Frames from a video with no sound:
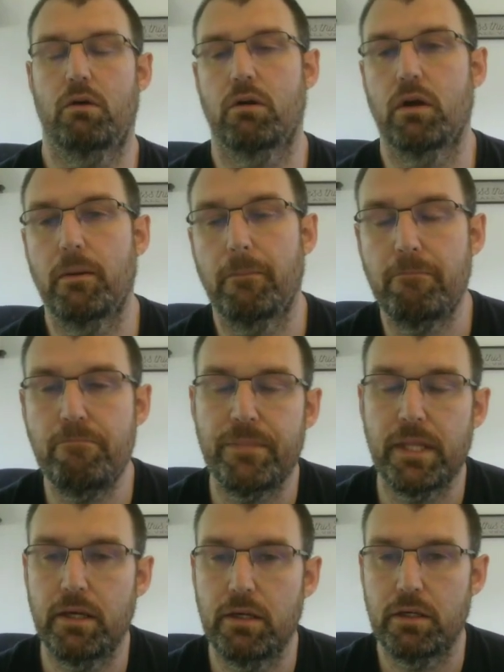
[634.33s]
Right?
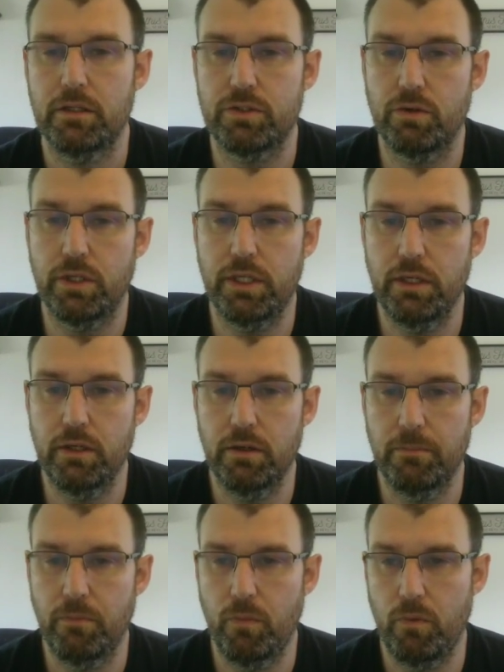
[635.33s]
So
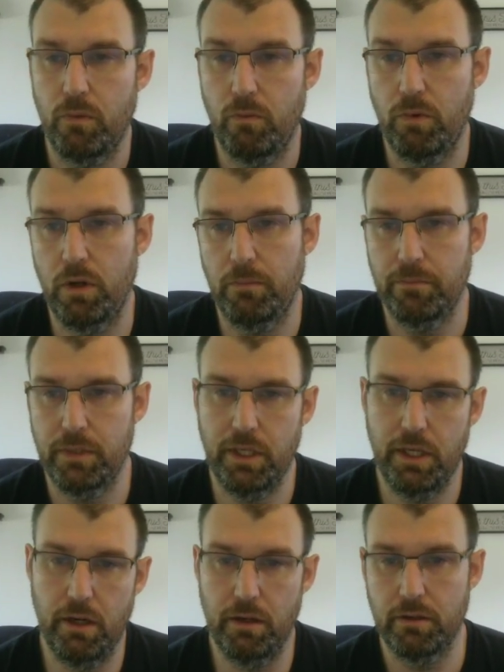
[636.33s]
here, well,
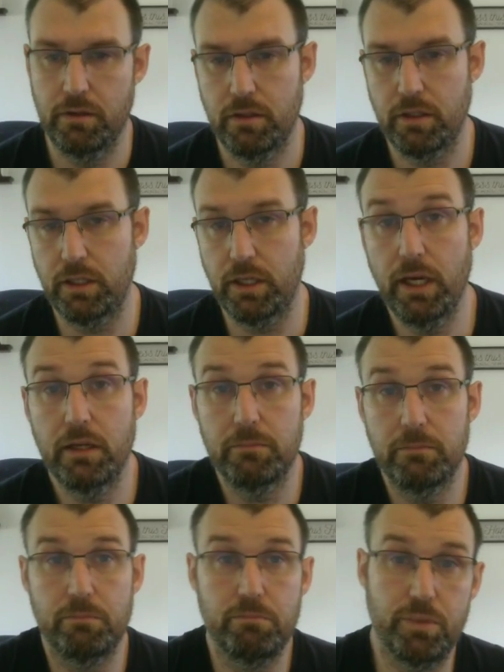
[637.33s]
yeah, knight
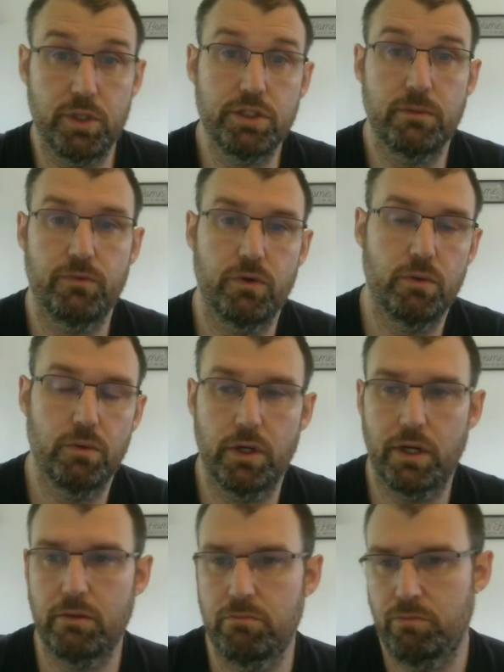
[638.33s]
and bishop for a
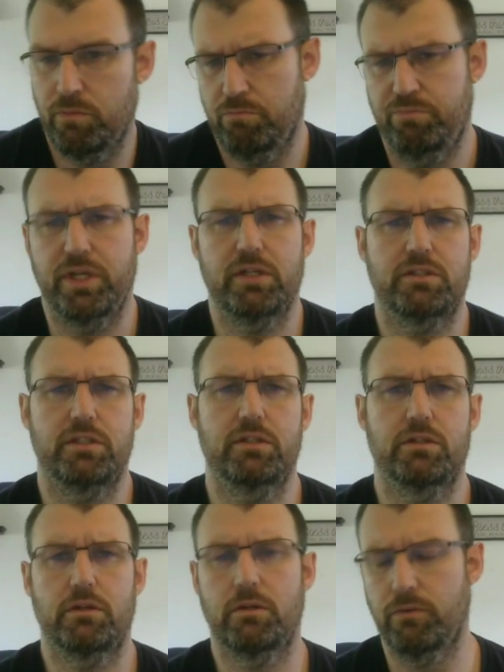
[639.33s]
rook. Big
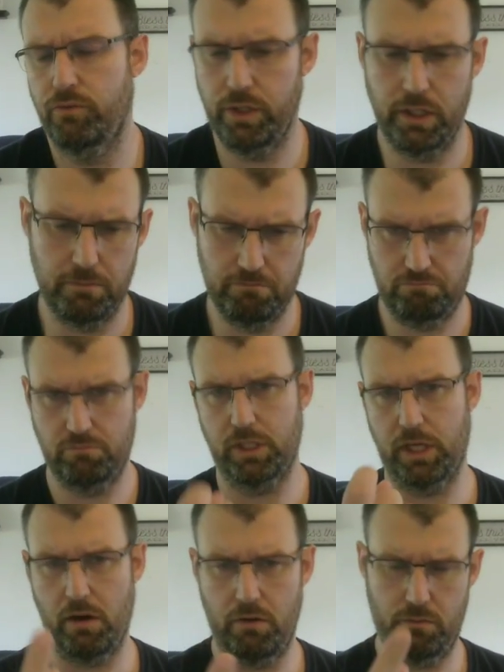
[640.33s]
deal. We
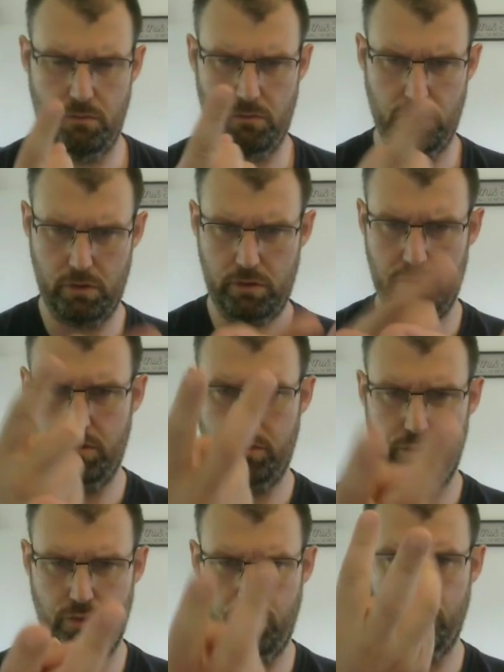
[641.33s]
count 1,
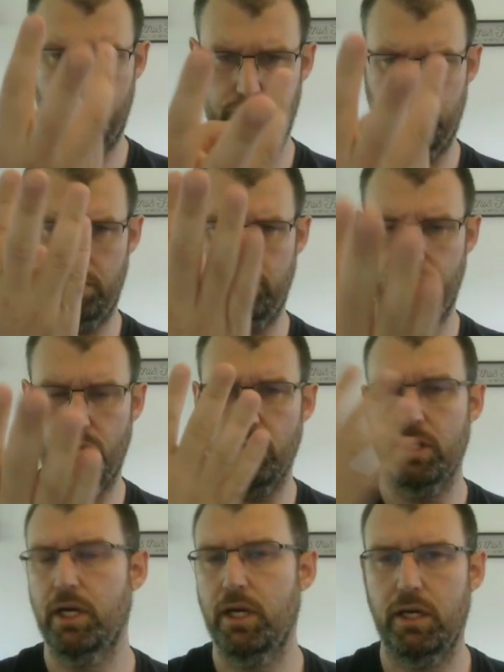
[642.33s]
2, 3,
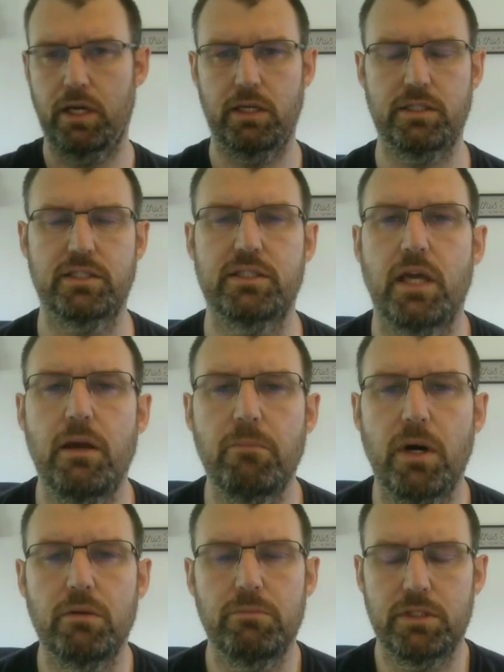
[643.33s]
4. It's same
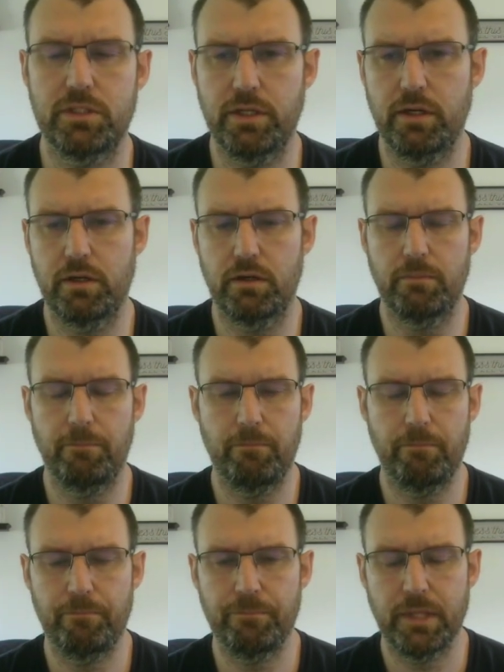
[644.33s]
amount of material.
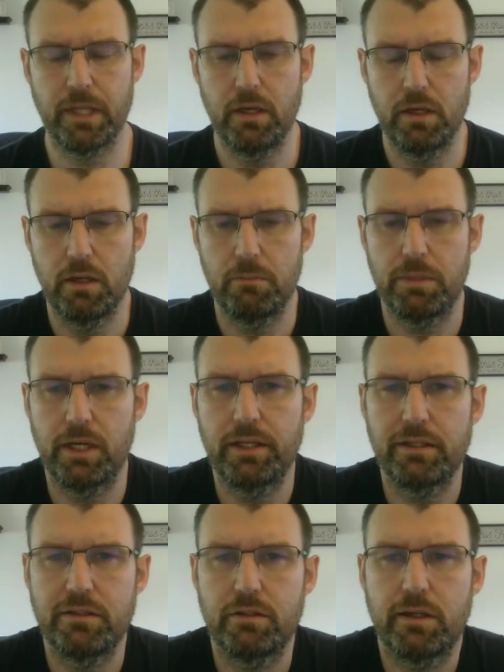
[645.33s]
But I
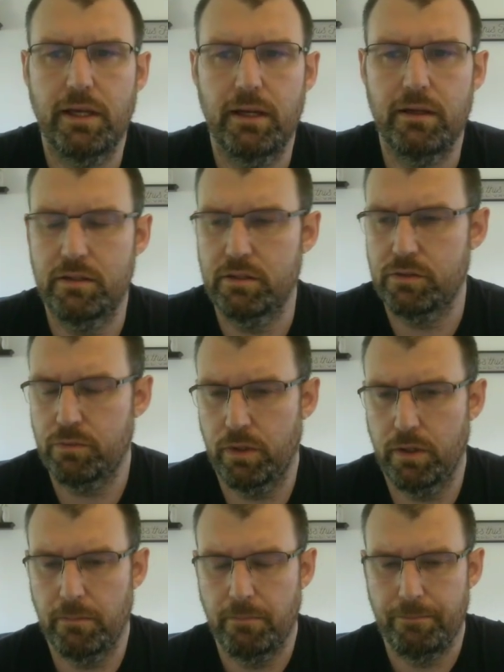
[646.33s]
like to look at it this way.